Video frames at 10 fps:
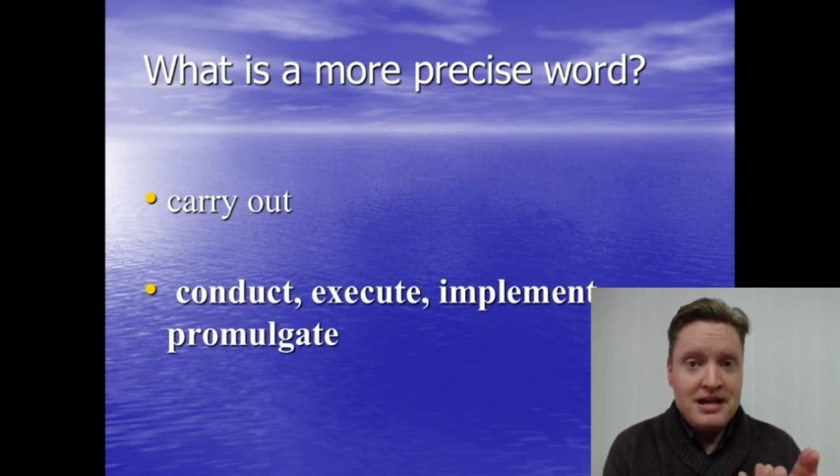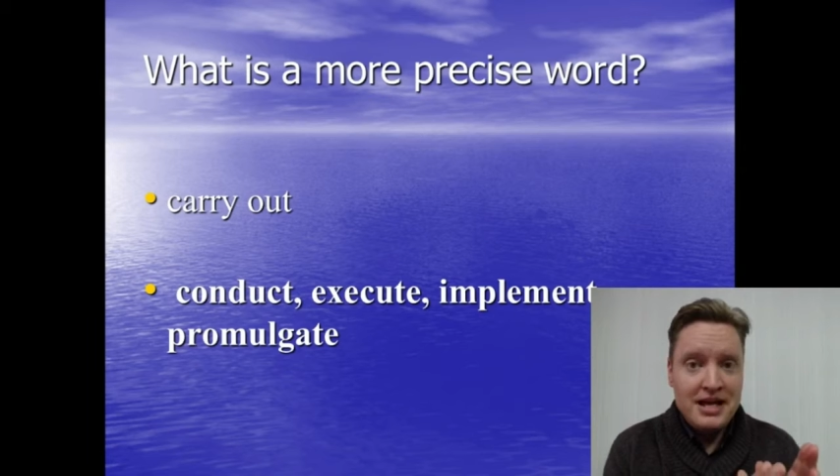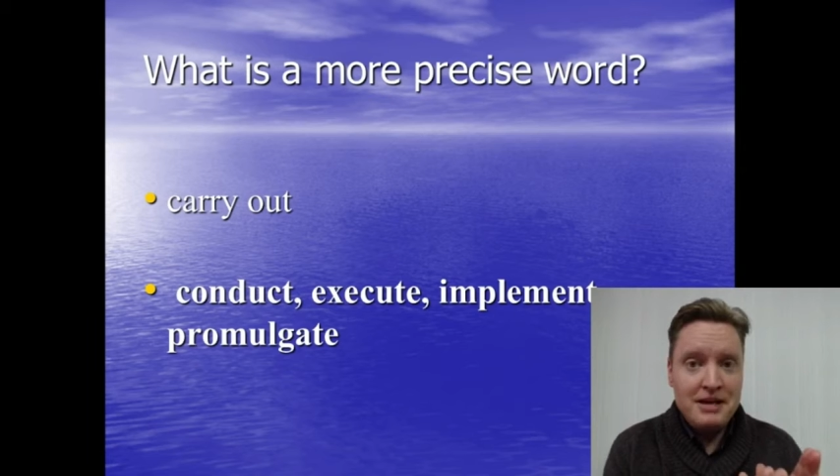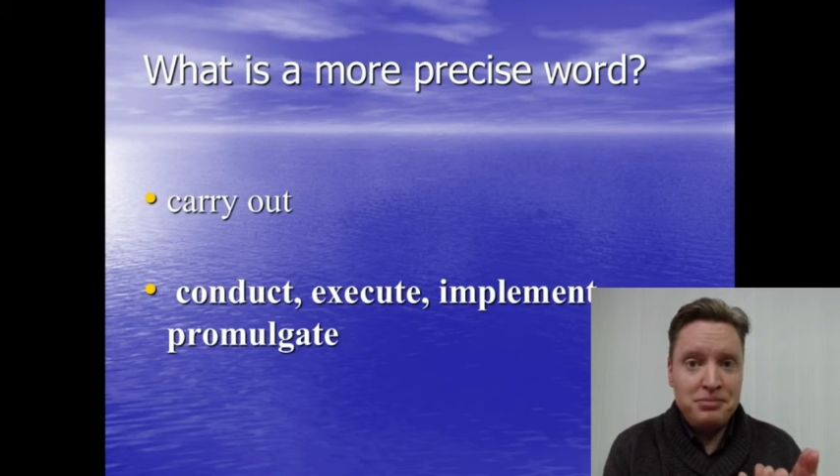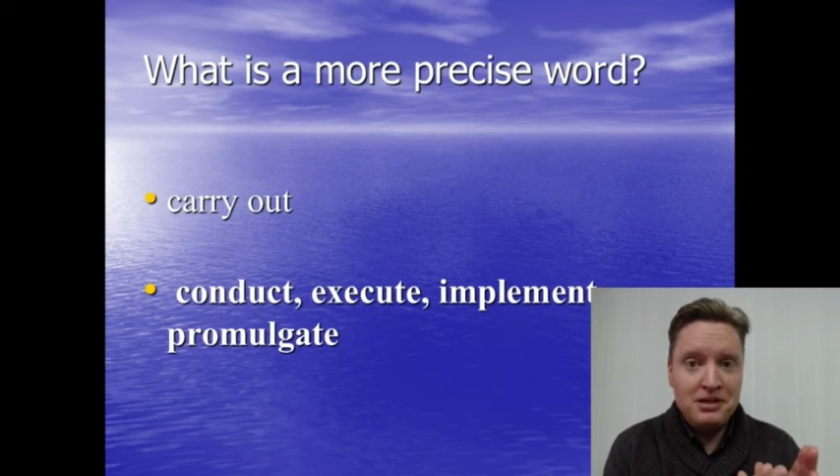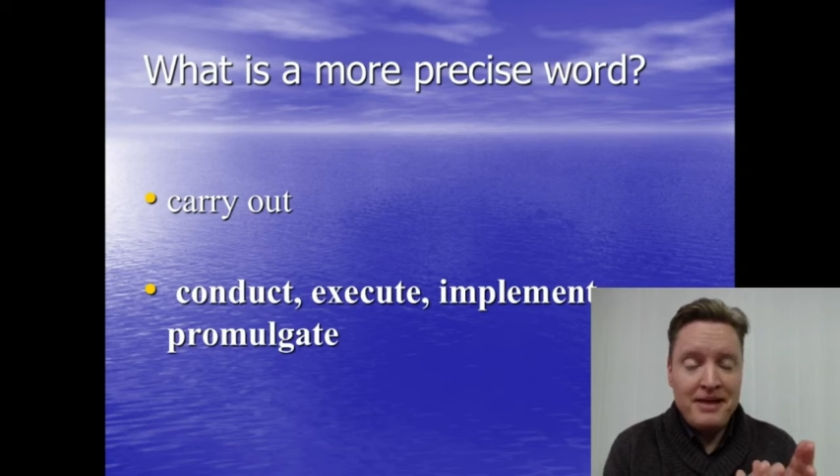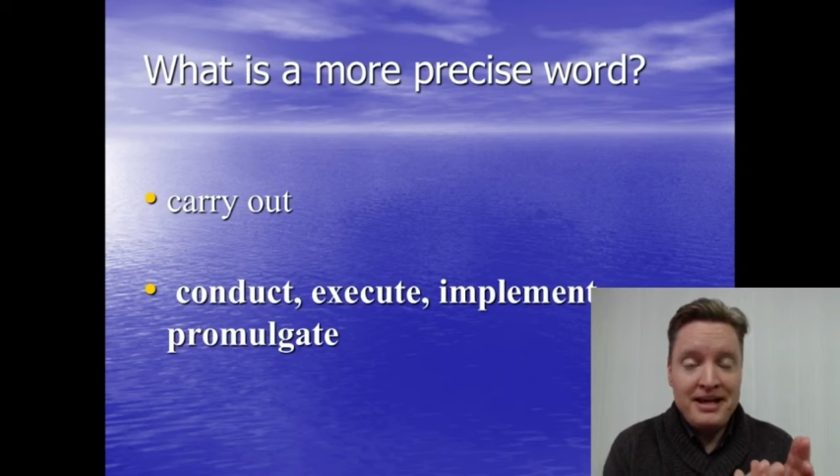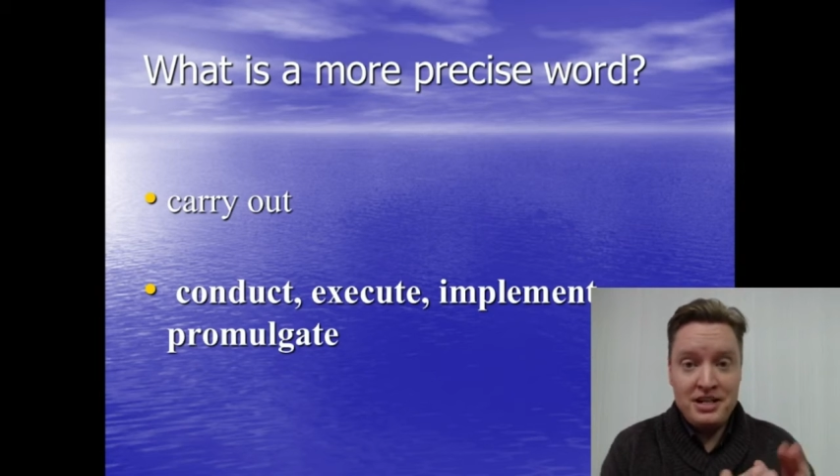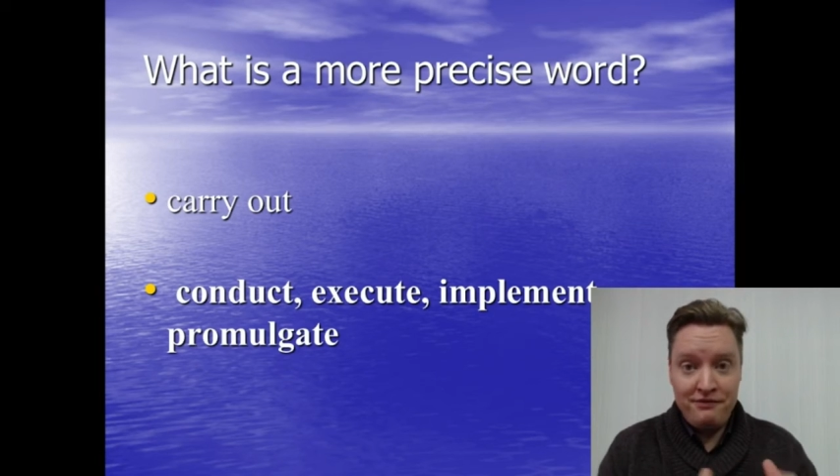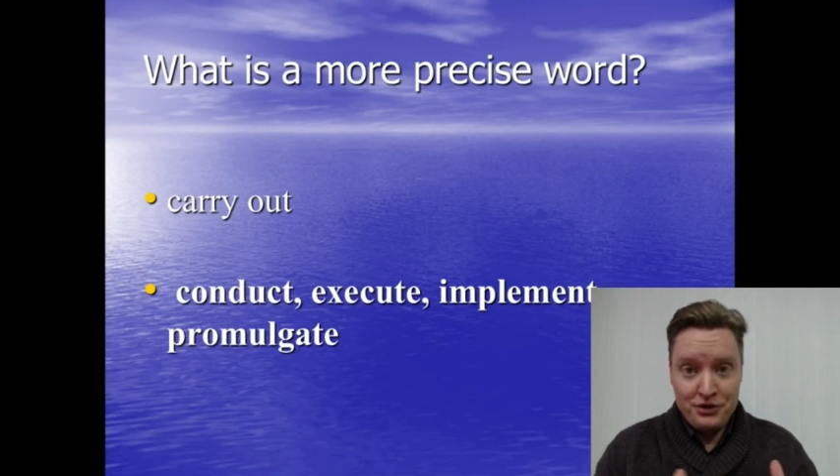
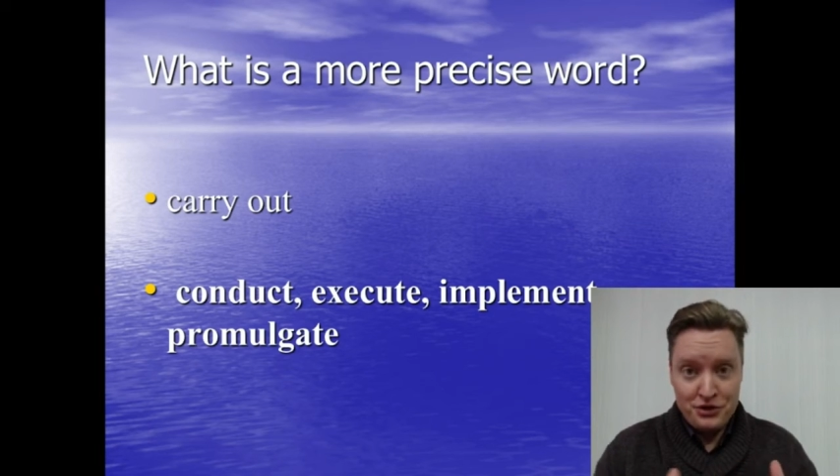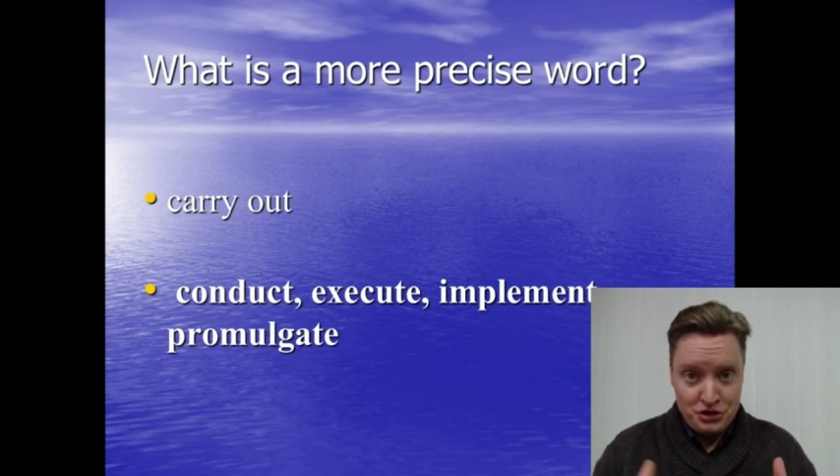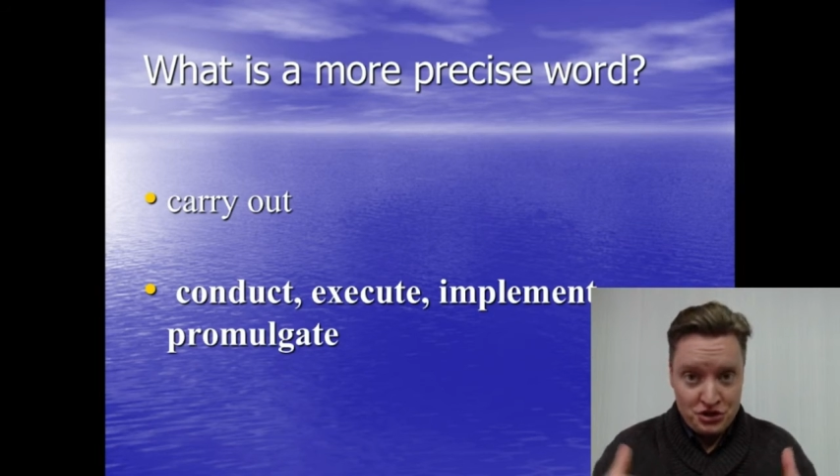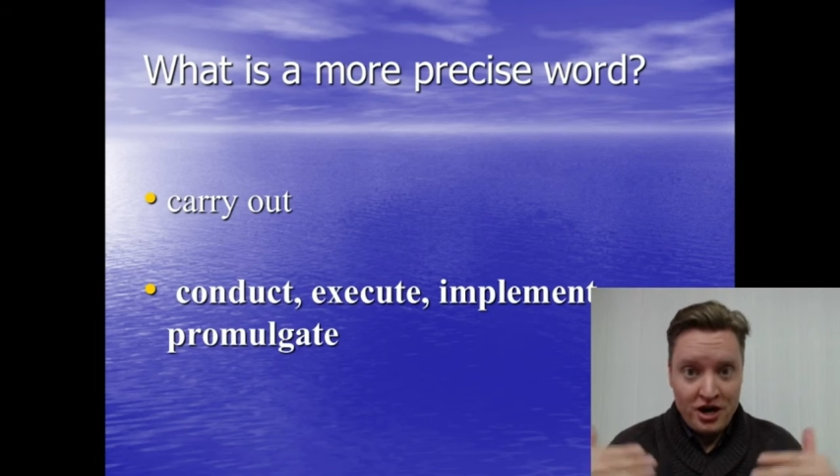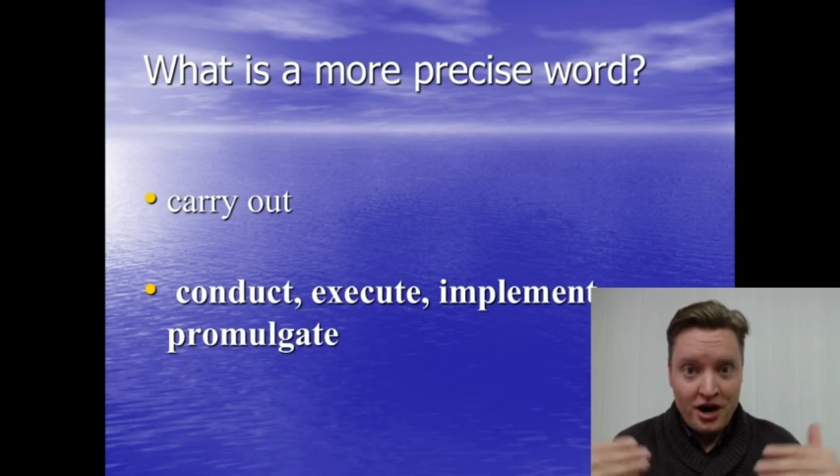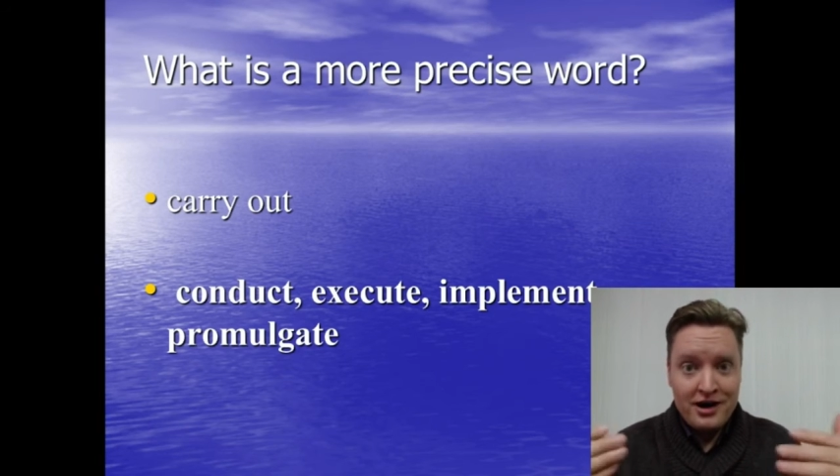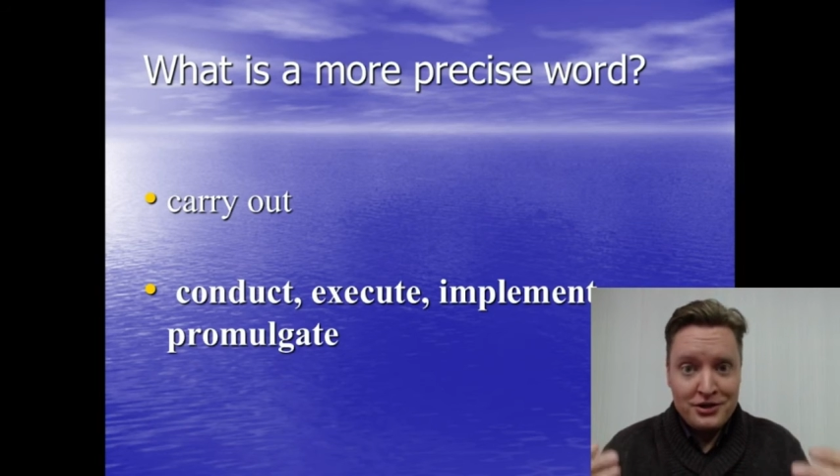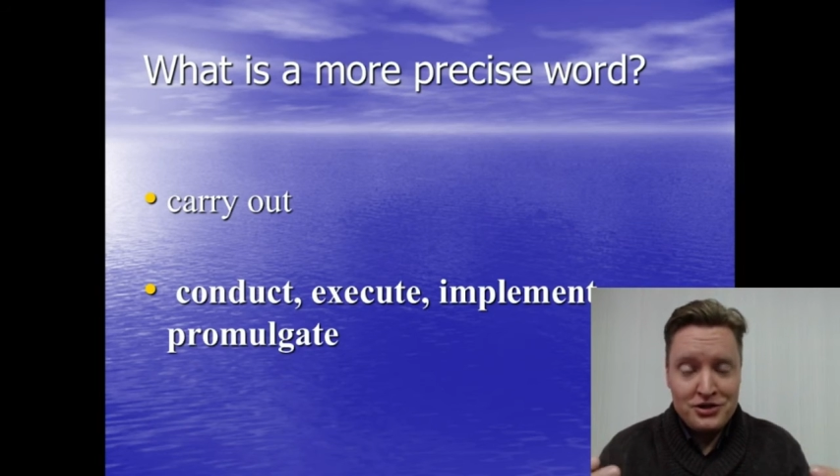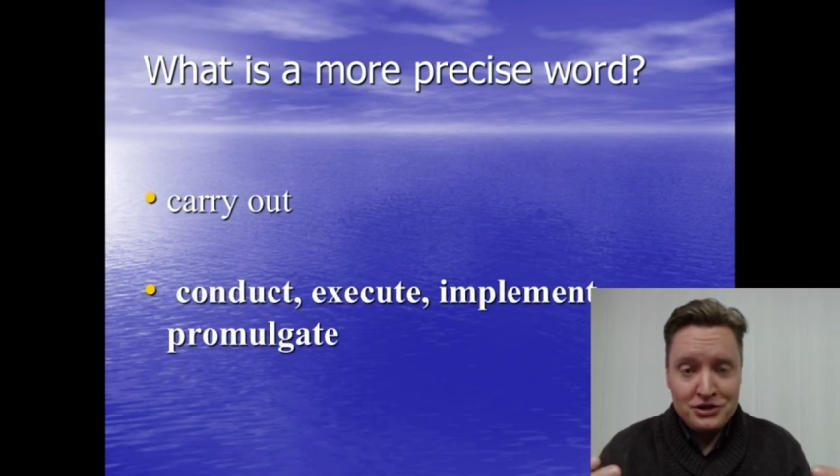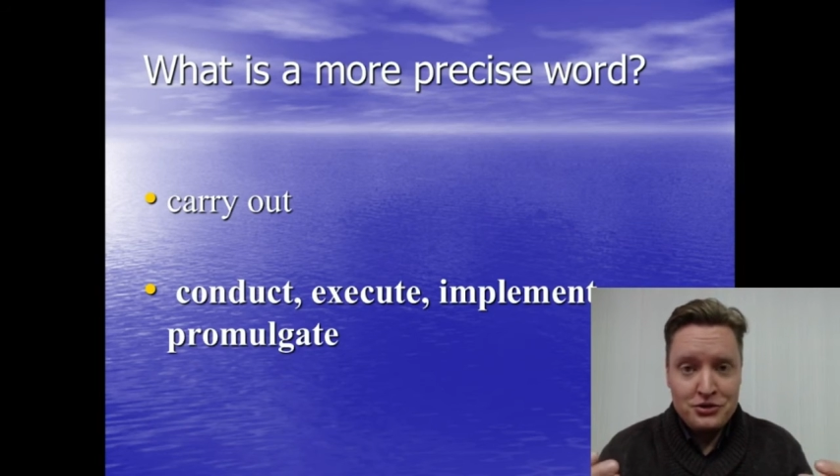implement if you're
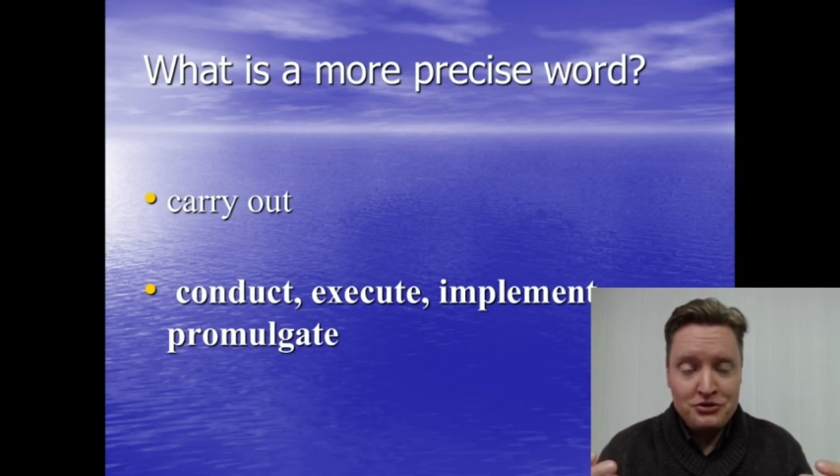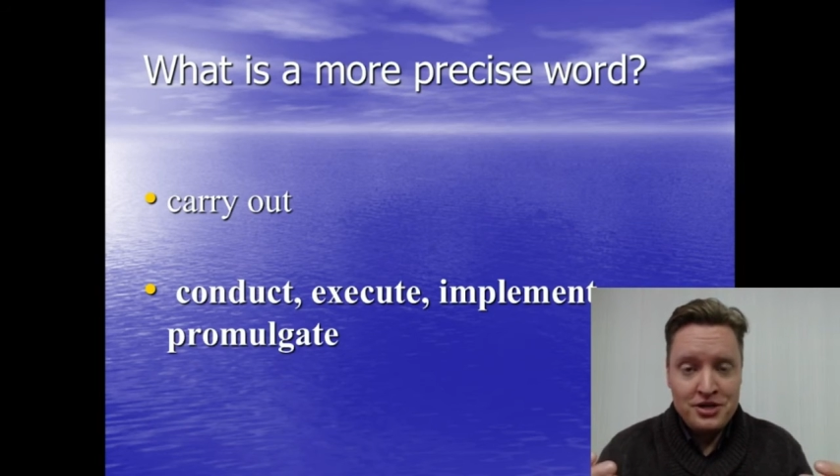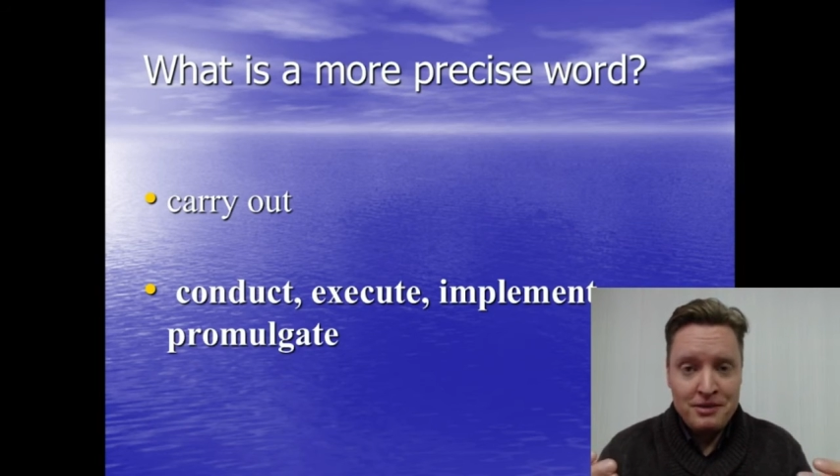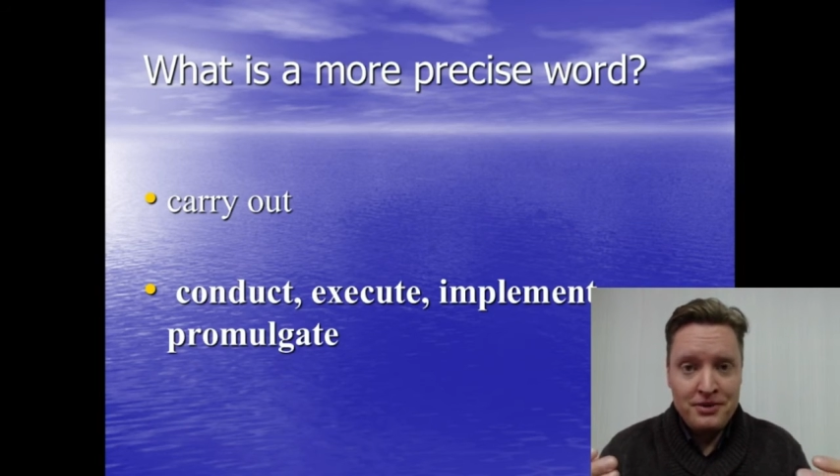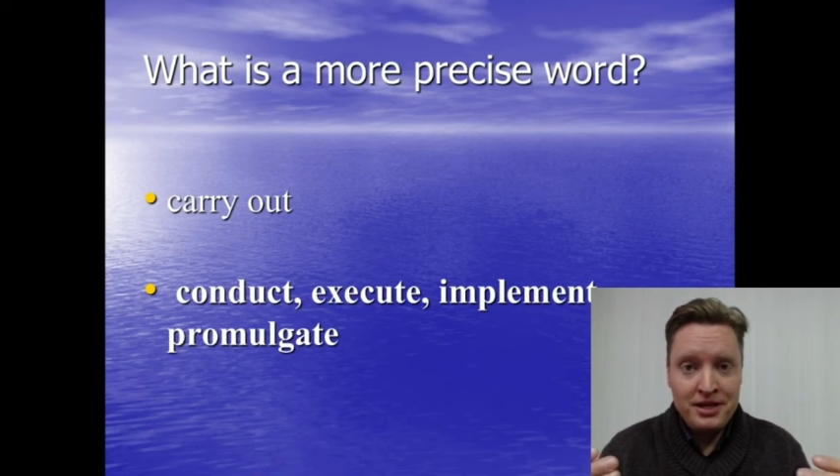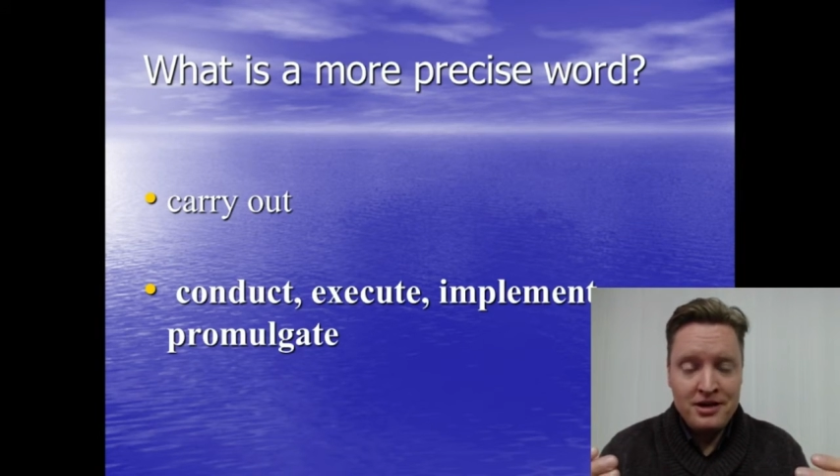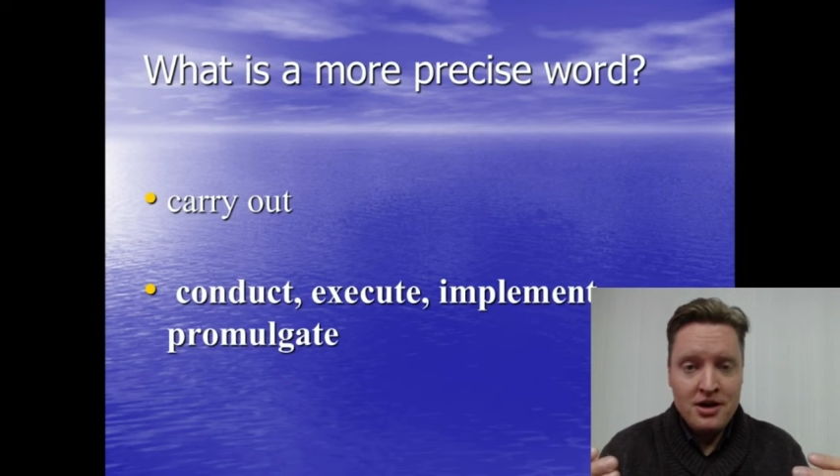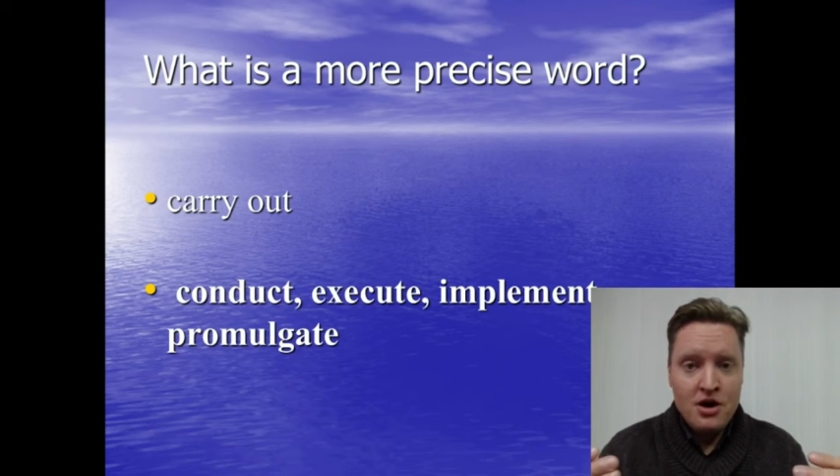starting to do something,